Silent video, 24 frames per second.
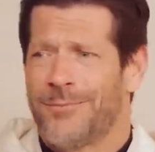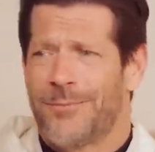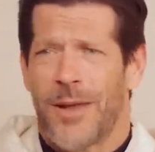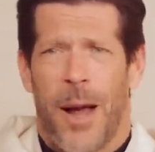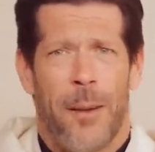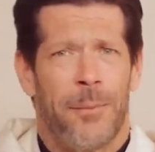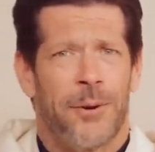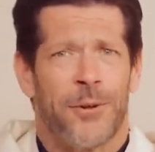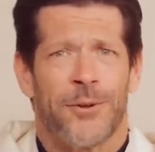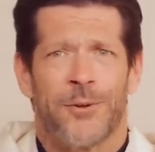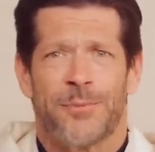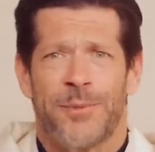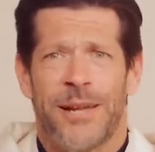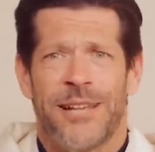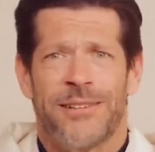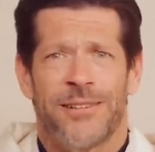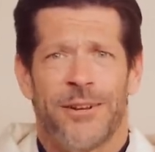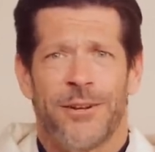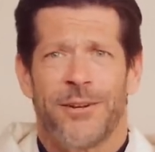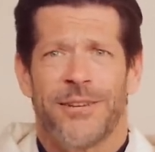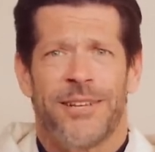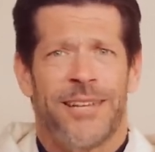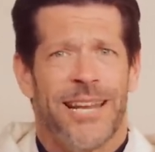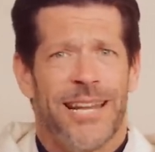Domino's pizza,
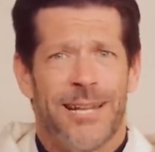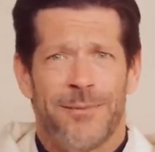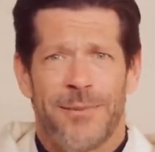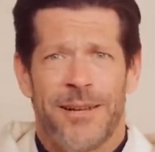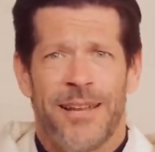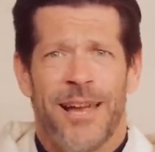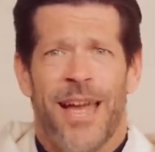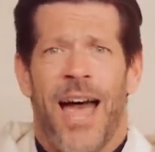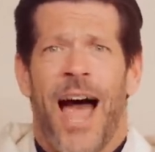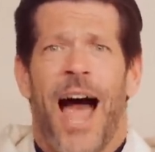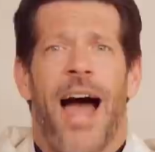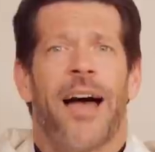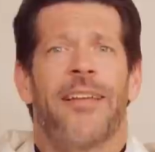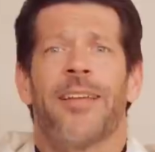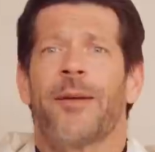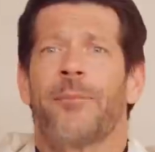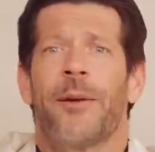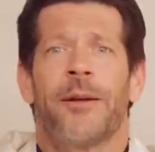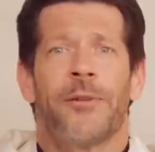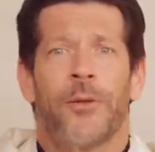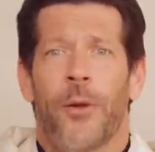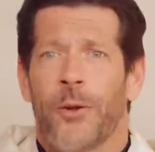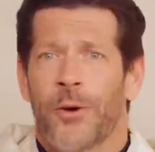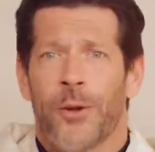are you kidding me? I like
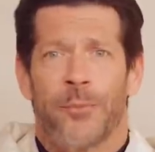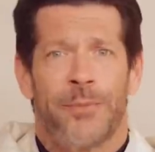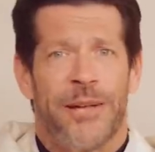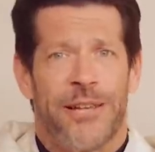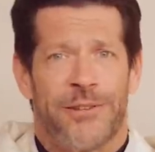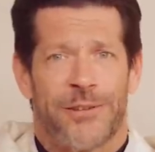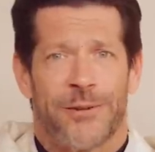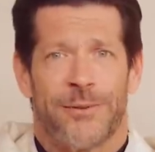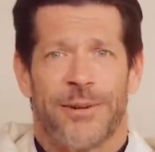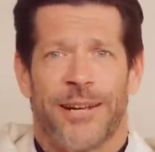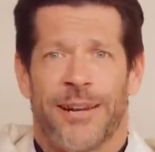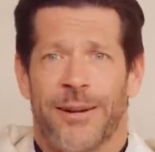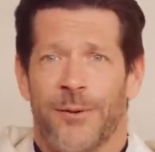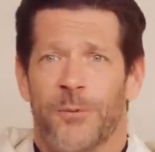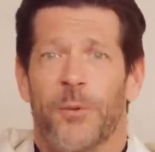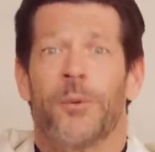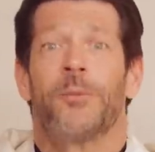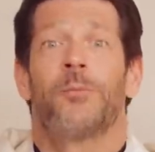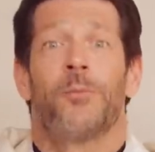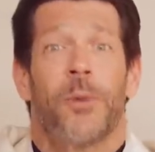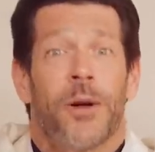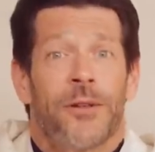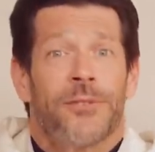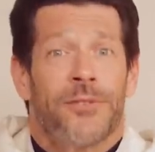my local pizzeria.
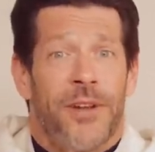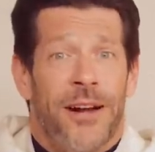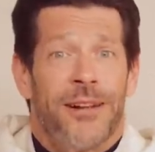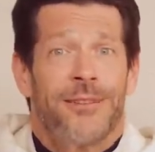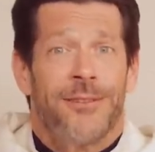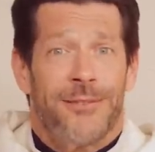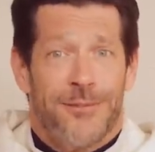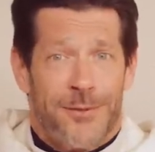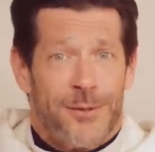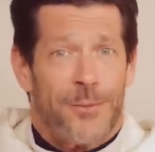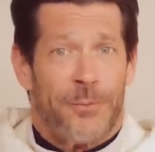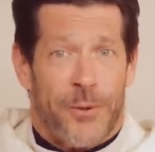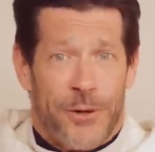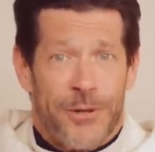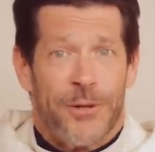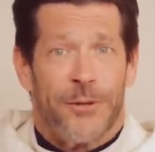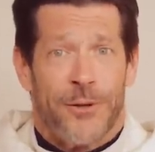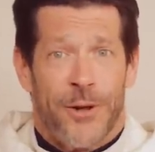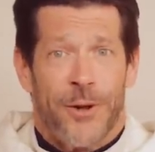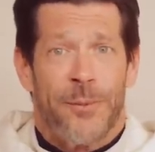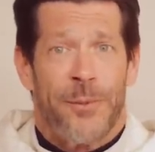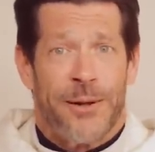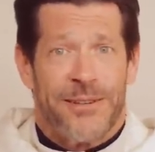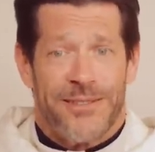Well, well done, support your
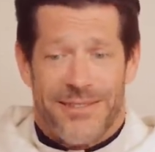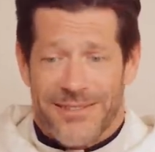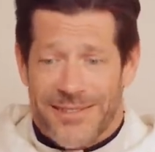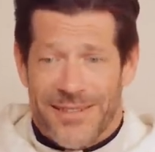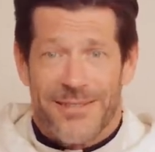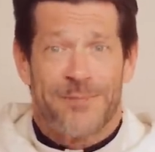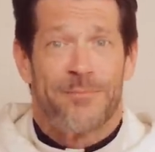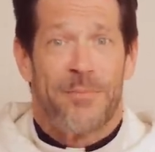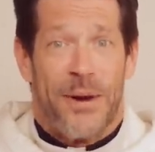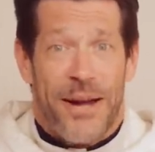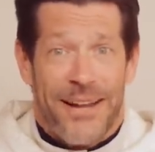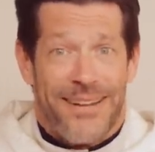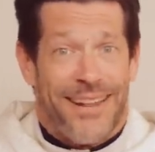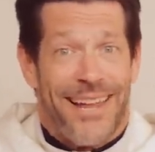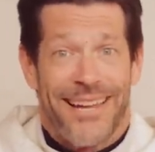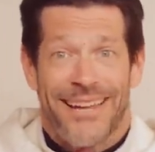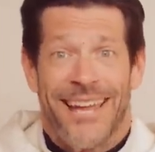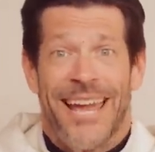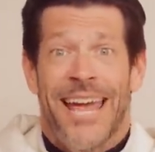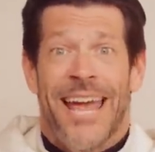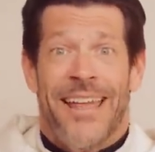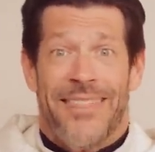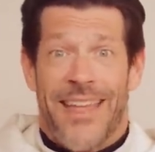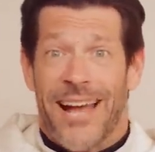local businesses, but
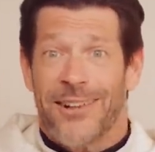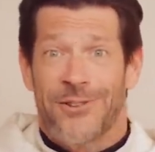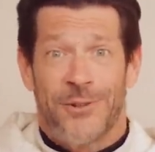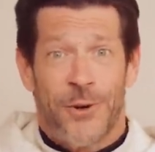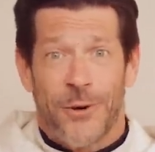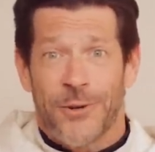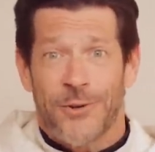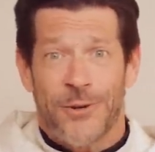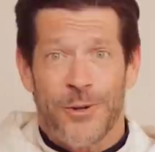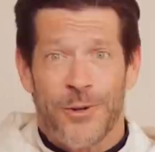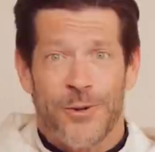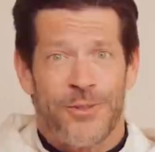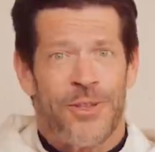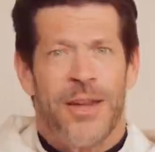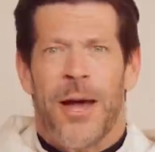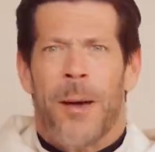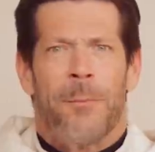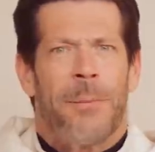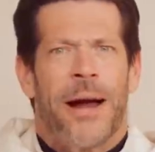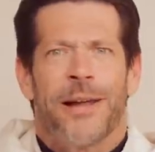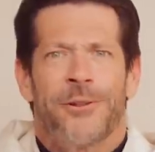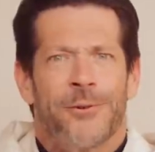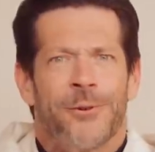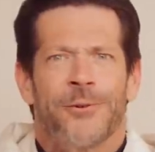like, that's your truth.
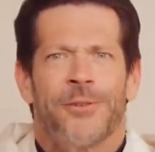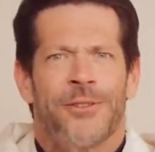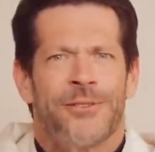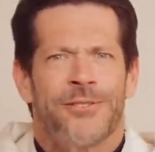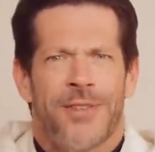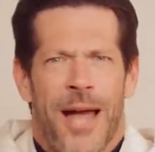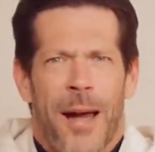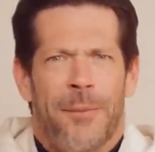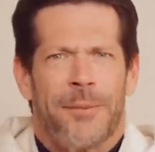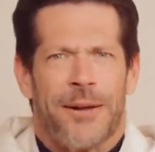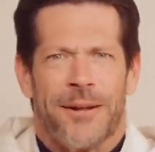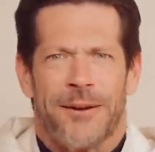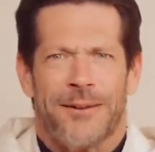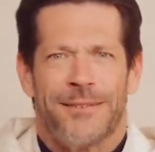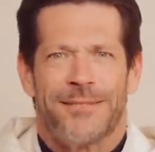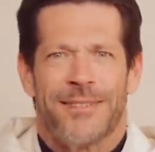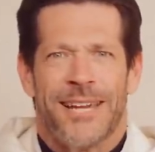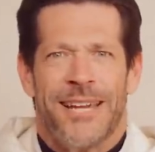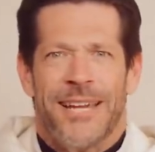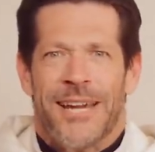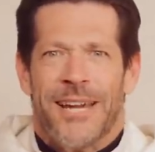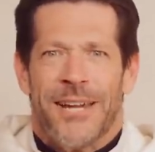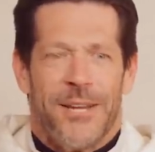My truth is Domino's.